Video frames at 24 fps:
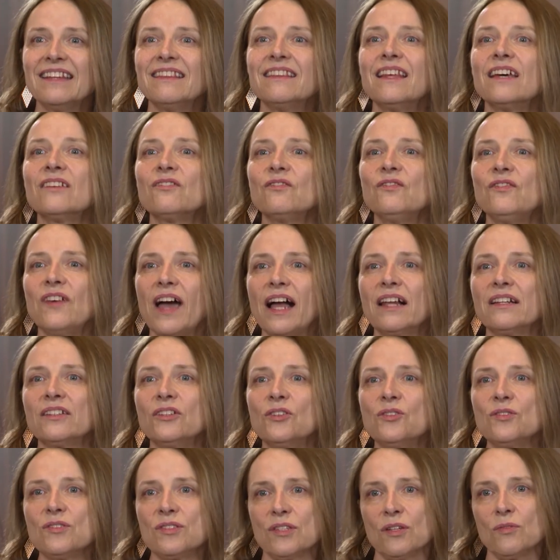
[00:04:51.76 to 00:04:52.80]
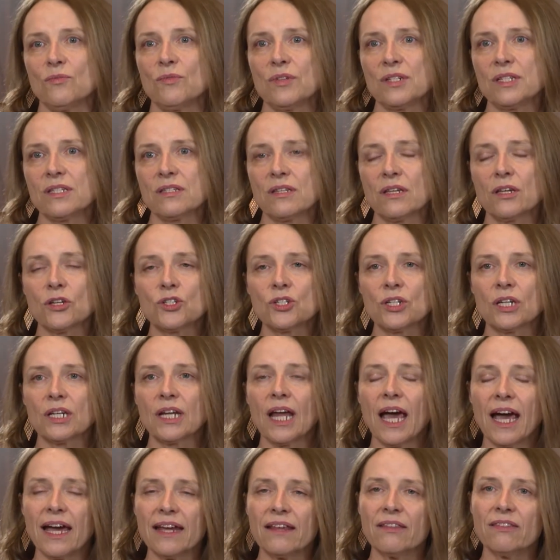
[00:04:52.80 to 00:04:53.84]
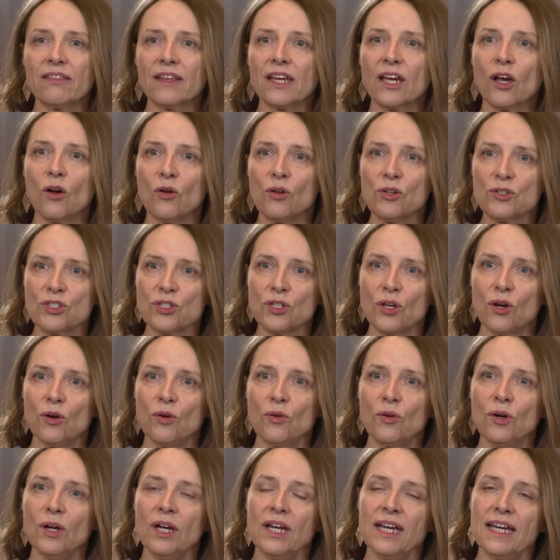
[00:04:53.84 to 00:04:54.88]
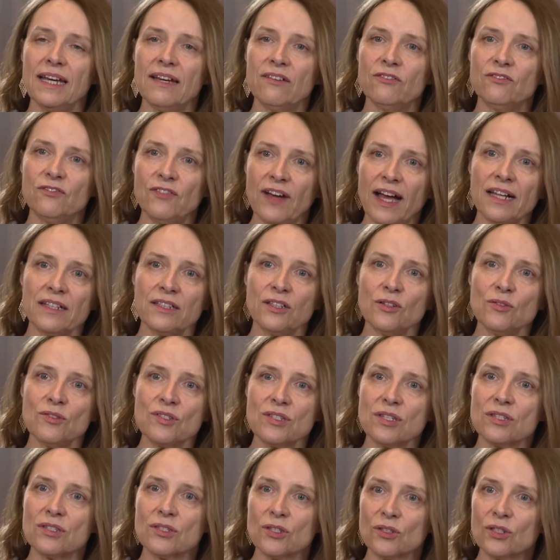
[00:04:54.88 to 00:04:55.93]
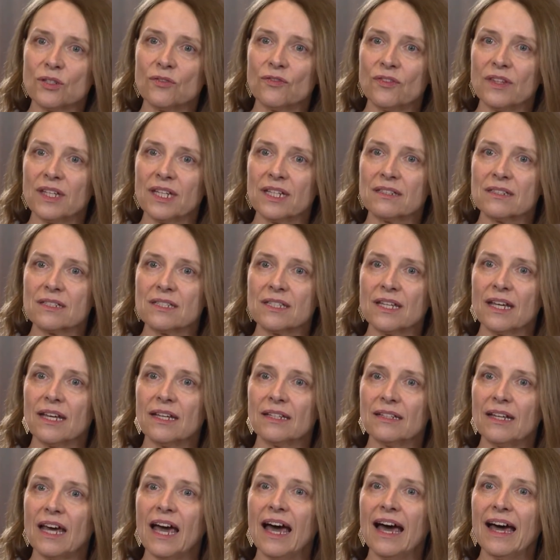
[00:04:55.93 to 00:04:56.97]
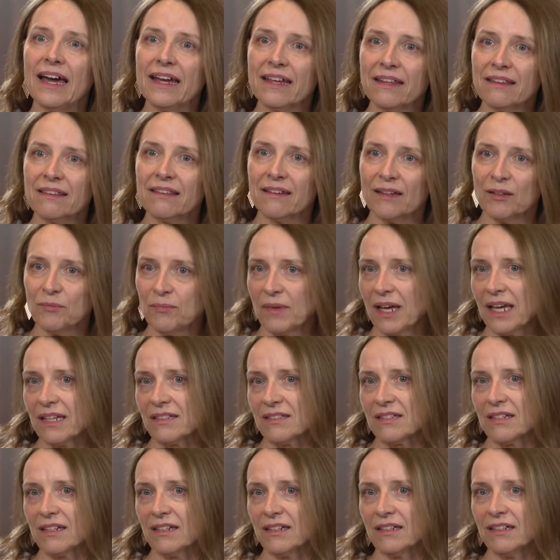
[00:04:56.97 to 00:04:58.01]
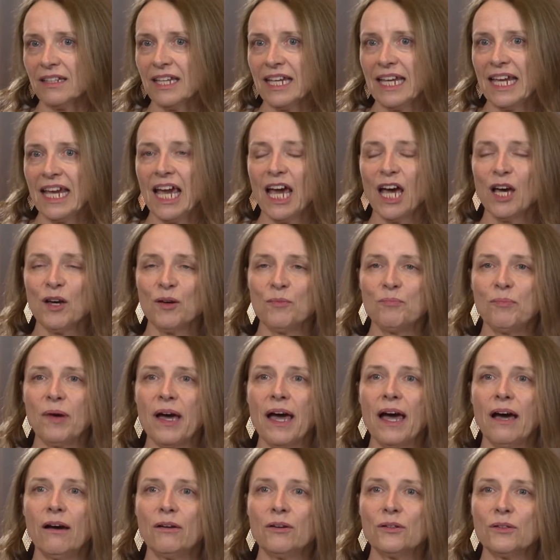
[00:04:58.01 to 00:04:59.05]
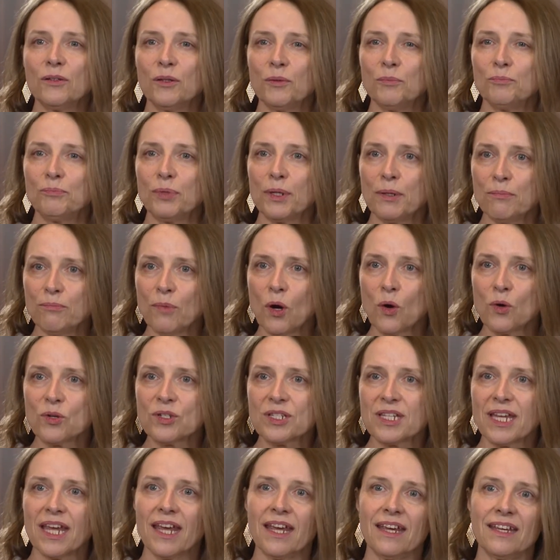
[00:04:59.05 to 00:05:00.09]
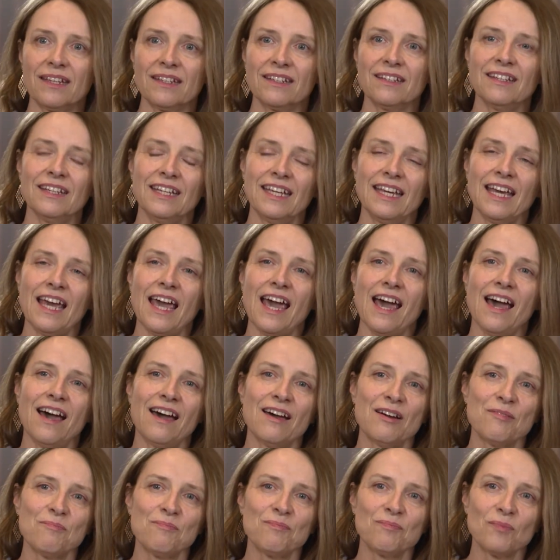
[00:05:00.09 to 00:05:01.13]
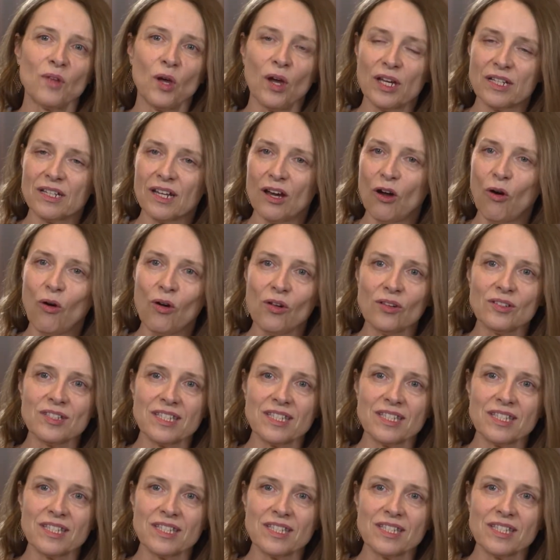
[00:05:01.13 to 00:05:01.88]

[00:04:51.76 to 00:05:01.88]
that values the research and I think also values the sort of things that I think matter about promoting um, at all